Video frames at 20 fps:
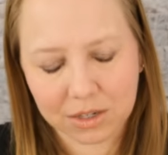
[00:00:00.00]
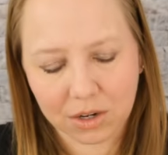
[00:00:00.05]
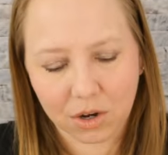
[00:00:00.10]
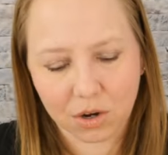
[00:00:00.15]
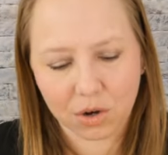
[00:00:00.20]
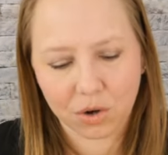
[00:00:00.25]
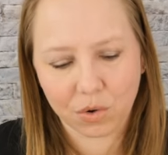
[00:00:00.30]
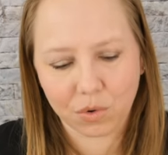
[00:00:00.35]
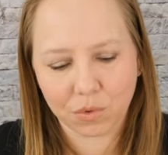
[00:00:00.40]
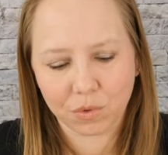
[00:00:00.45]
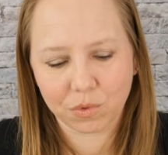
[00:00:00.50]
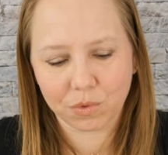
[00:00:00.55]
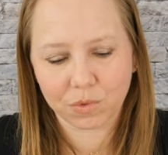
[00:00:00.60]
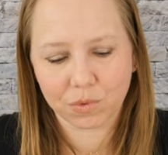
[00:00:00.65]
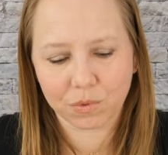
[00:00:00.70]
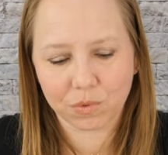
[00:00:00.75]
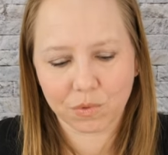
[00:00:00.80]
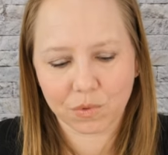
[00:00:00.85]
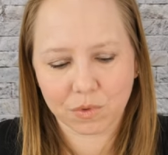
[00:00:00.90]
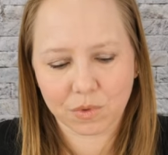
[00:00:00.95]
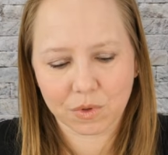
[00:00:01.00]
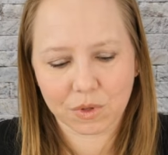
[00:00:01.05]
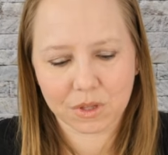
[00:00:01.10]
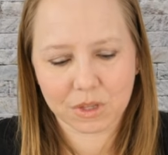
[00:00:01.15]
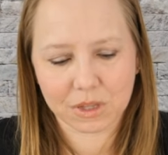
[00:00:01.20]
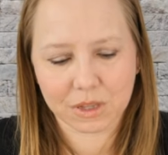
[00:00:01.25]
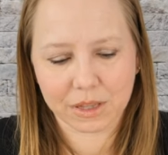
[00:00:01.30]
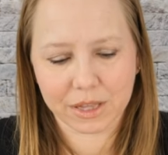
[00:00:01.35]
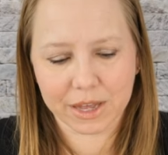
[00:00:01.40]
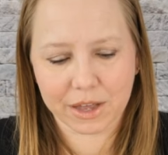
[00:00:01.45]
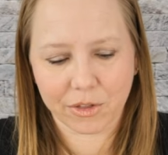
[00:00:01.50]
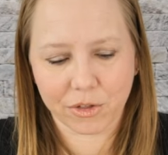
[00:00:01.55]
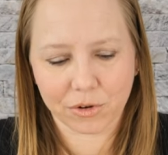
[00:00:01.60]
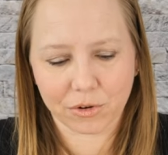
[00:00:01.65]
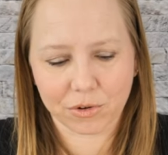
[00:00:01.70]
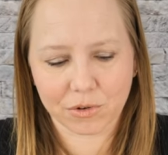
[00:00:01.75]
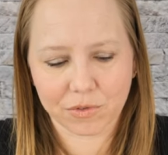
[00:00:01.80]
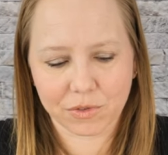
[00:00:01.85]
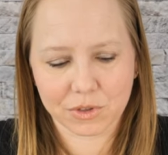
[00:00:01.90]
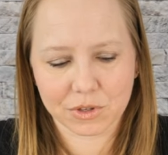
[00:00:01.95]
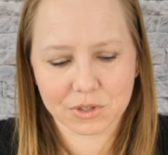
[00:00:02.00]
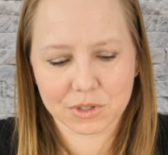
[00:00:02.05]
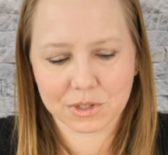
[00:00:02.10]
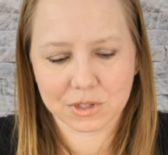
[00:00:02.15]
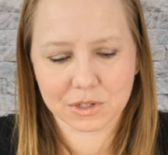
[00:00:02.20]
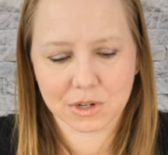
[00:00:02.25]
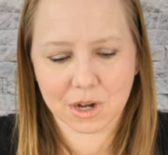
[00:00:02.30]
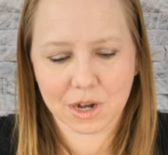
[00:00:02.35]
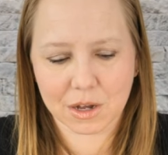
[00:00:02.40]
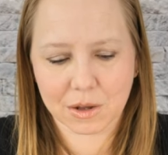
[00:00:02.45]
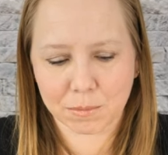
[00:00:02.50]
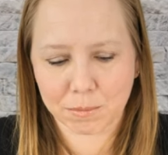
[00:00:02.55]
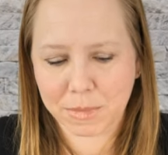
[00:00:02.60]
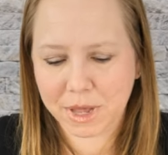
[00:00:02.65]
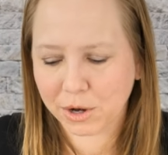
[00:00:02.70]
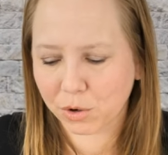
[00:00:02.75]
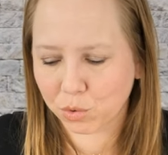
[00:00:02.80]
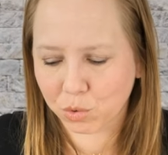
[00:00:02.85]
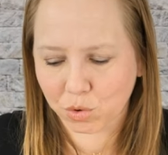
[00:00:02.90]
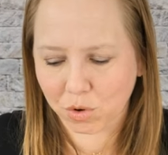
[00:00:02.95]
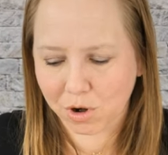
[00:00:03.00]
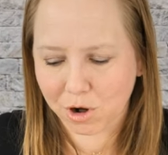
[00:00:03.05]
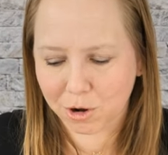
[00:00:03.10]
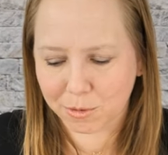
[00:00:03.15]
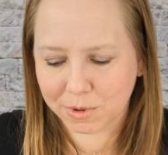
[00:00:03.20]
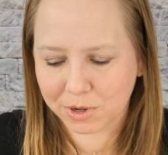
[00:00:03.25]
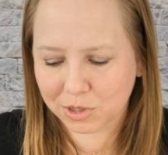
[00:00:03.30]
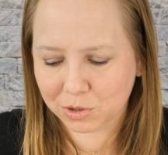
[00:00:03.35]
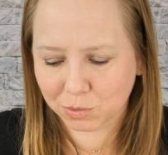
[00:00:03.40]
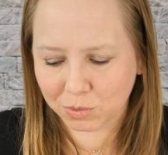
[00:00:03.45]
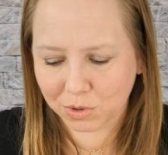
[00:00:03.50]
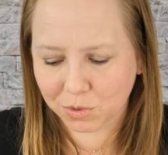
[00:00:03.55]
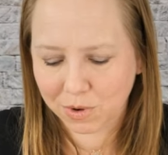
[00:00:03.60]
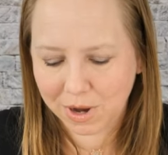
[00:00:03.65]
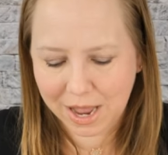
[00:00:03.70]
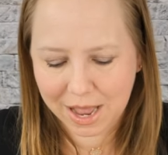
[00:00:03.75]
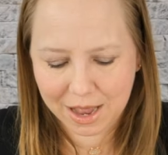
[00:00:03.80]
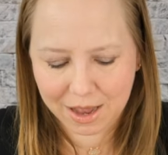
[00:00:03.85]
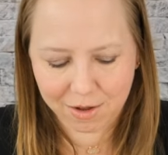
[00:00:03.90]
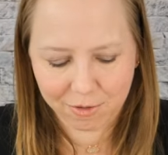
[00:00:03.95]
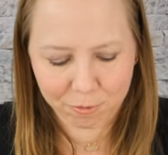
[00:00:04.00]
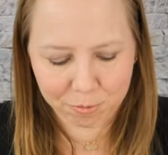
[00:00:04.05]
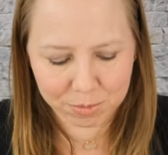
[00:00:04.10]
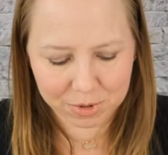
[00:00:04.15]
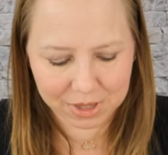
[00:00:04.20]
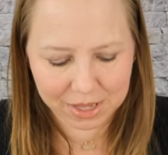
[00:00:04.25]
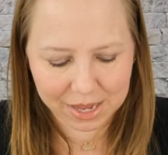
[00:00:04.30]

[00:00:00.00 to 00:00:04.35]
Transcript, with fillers: is all leather. This is not in metal grommets. We don't have